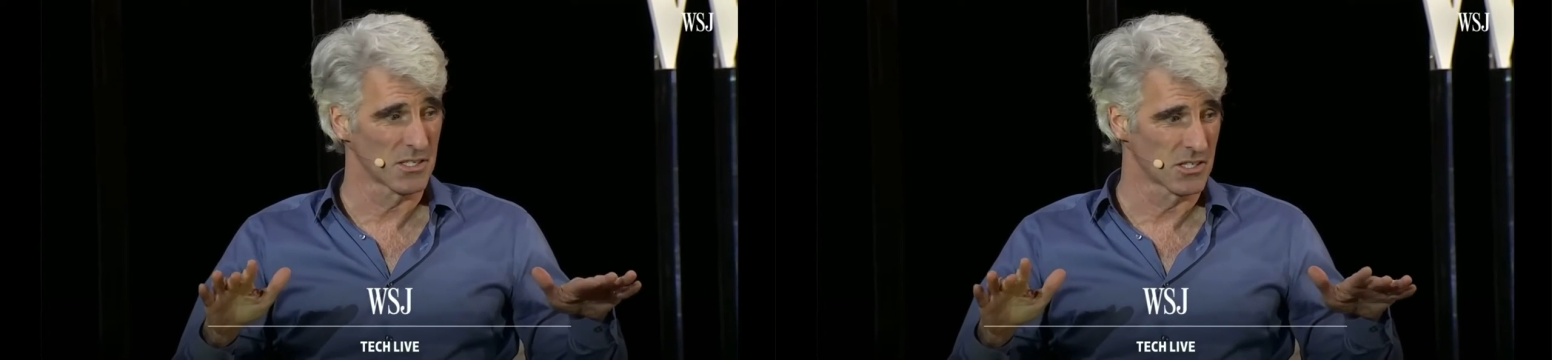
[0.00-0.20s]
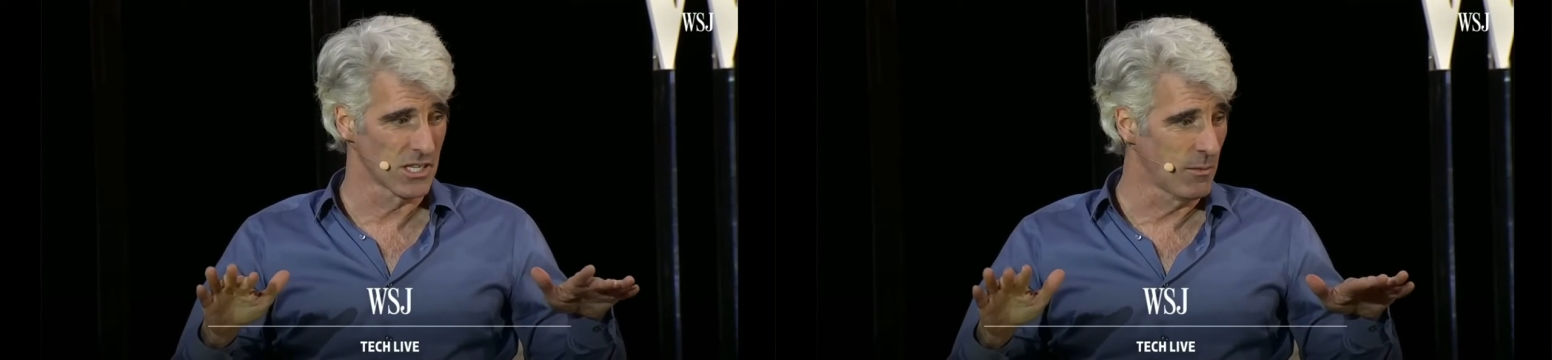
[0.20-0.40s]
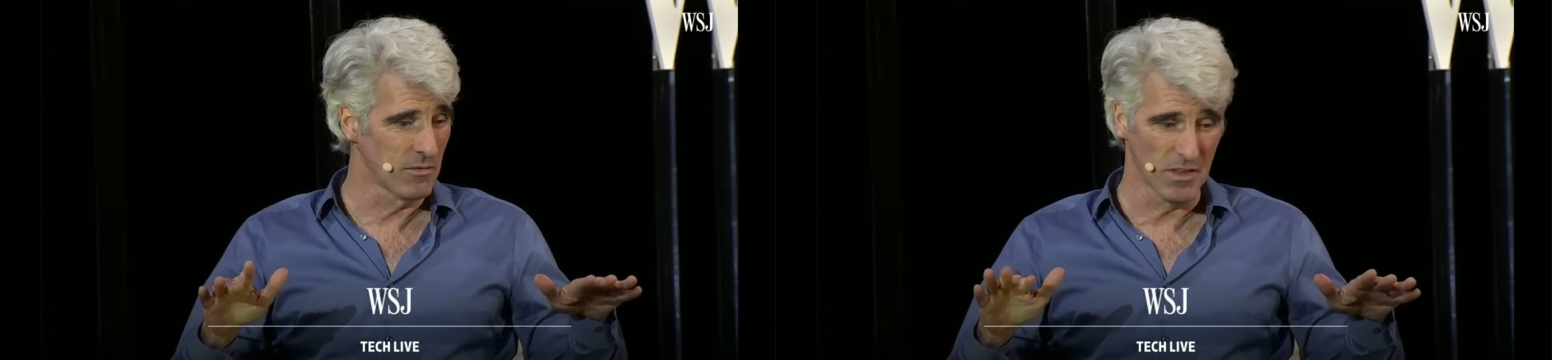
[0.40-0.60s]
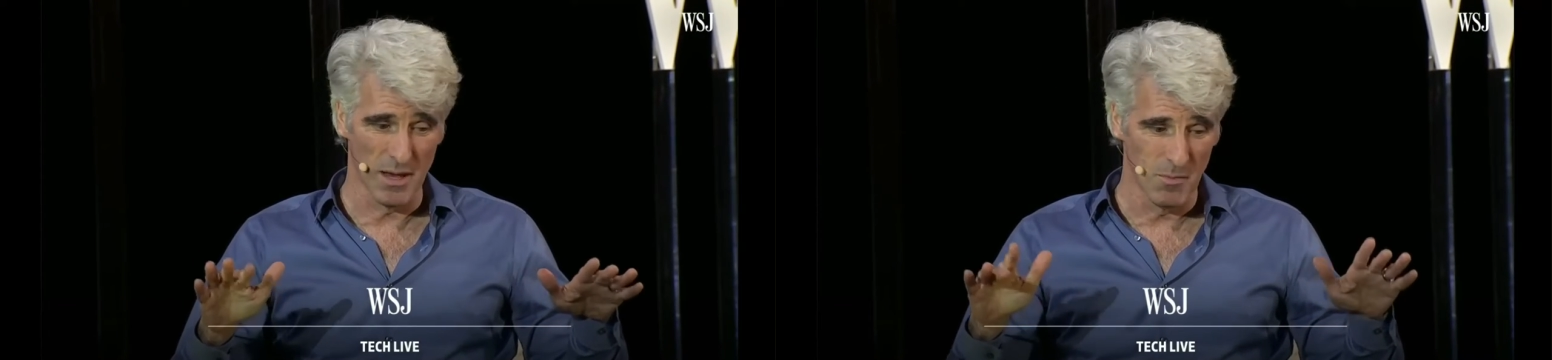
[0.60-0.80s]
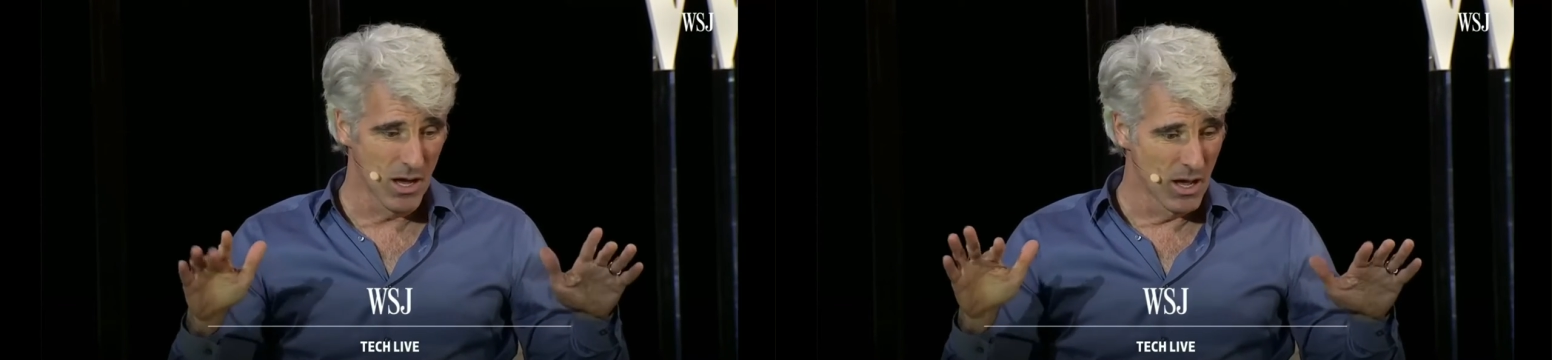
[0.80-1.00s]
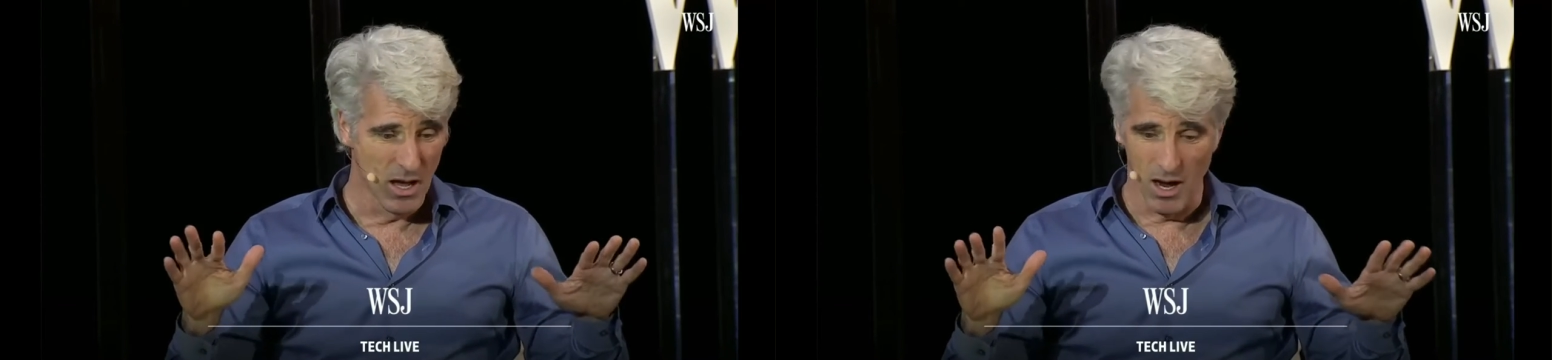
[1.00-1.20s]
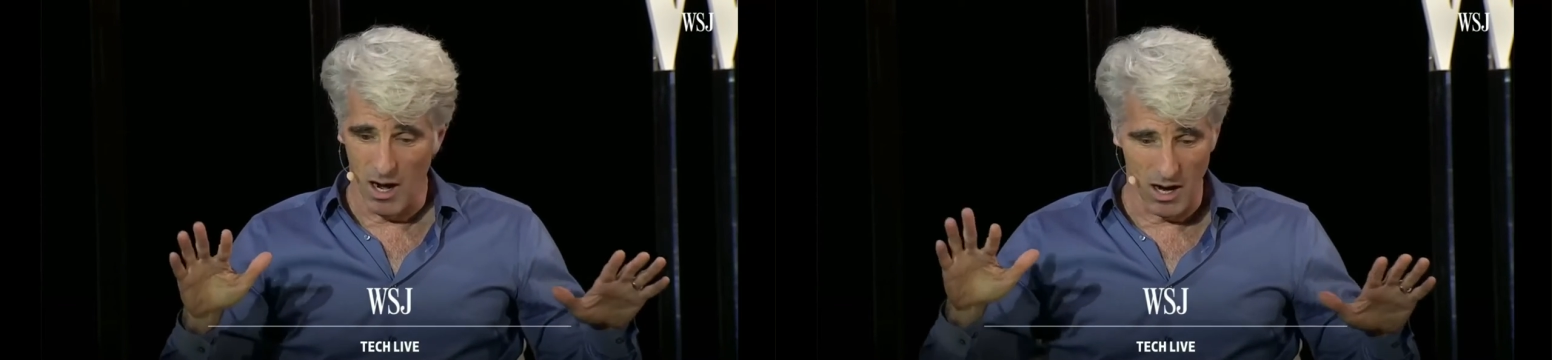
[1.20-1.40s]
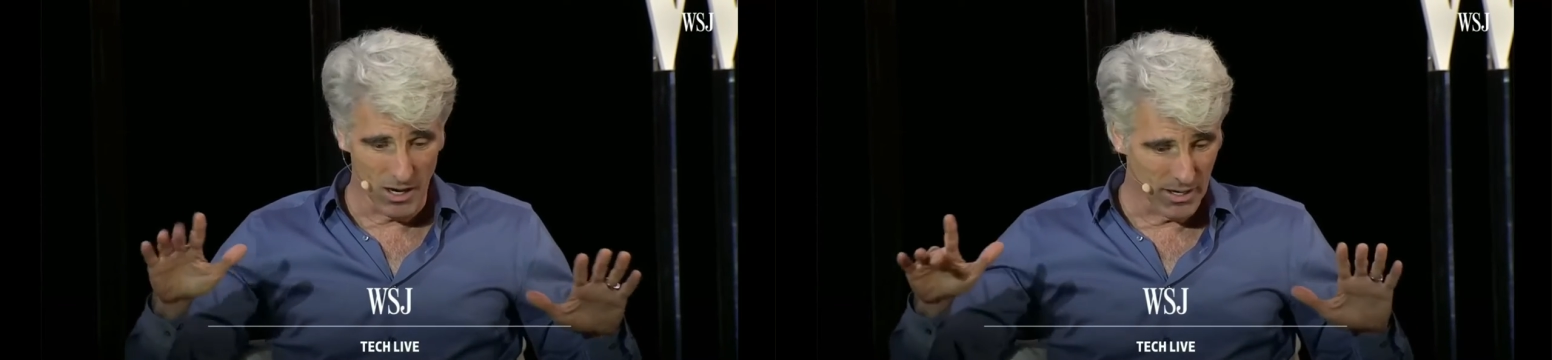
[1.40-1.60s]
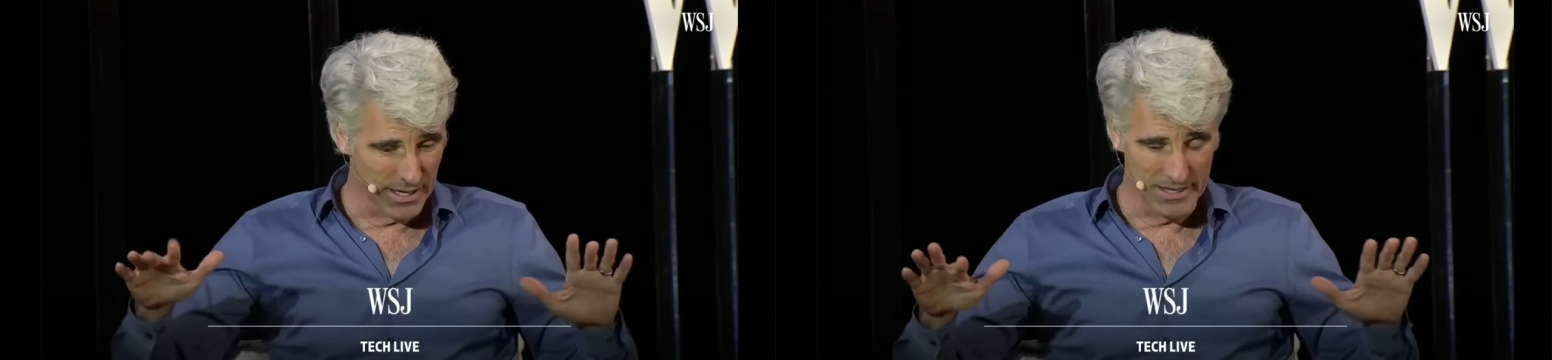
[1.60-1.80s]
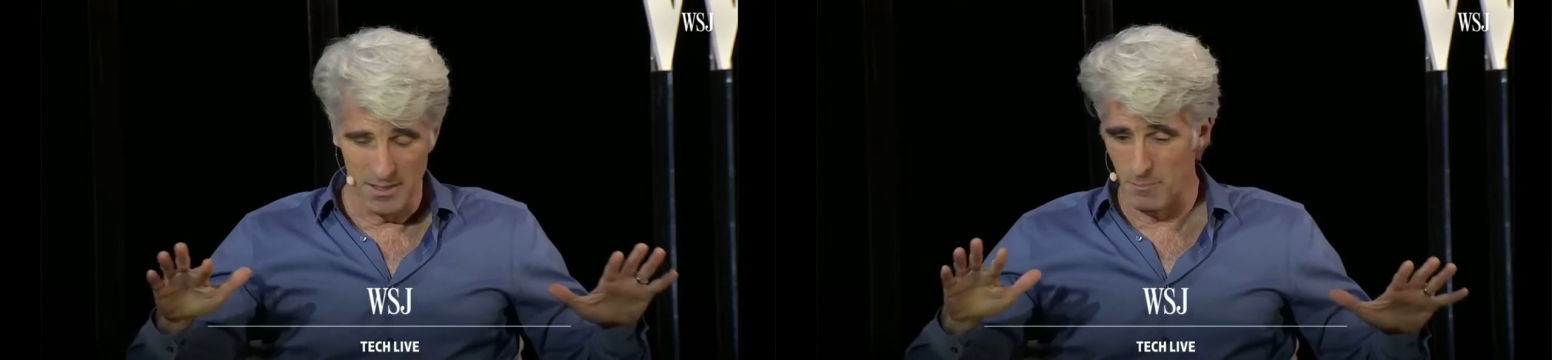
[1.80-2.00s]
Some of them are
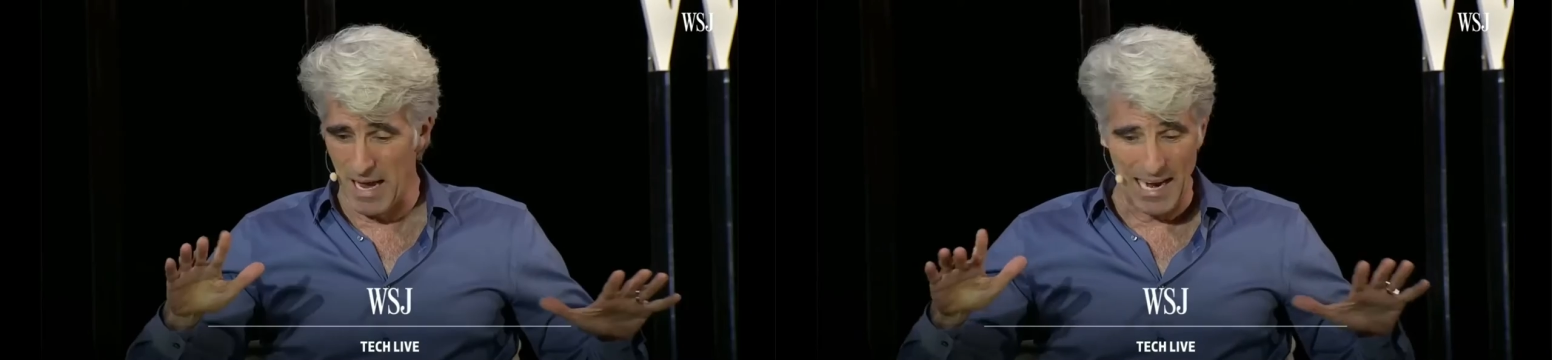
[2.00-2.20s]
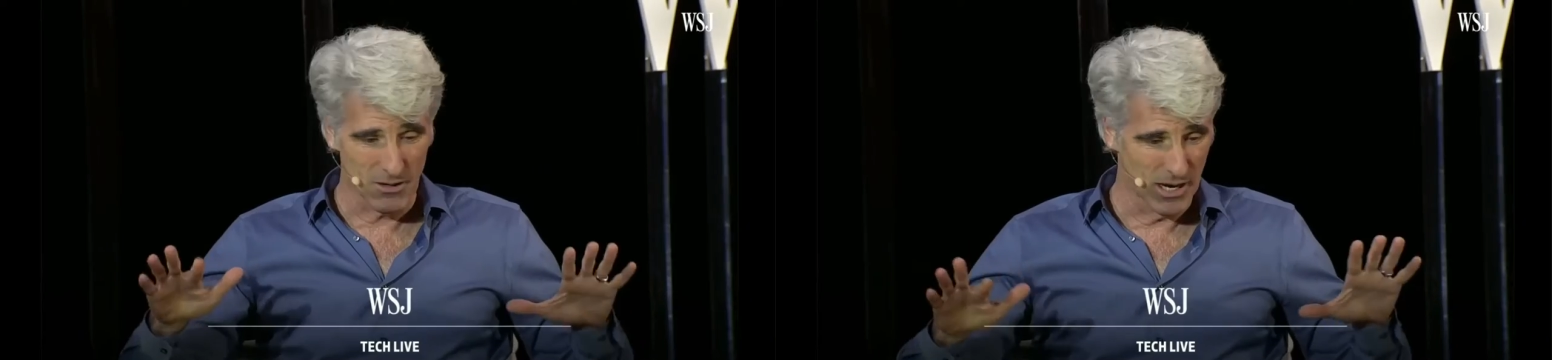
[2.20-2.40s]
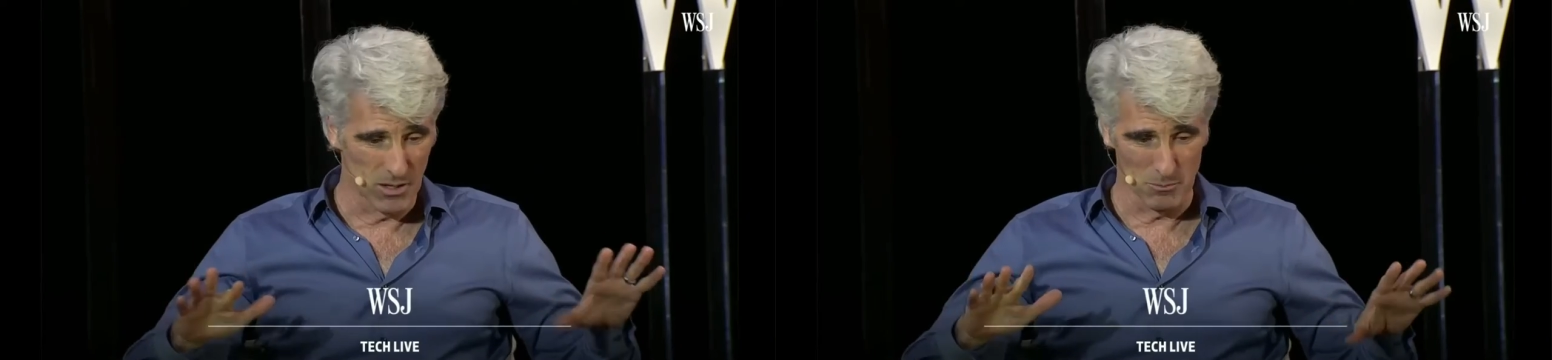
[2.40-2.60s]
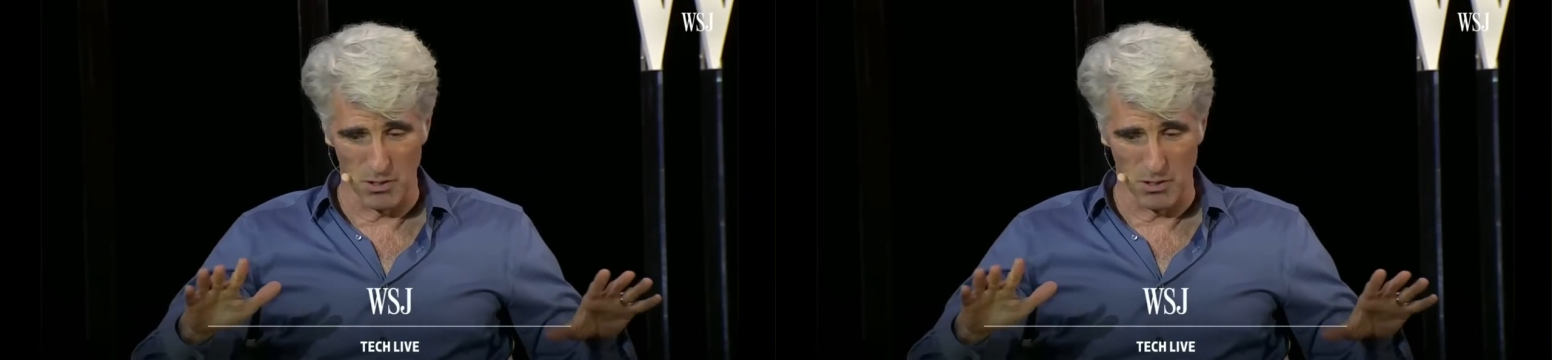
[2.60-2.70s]
in the background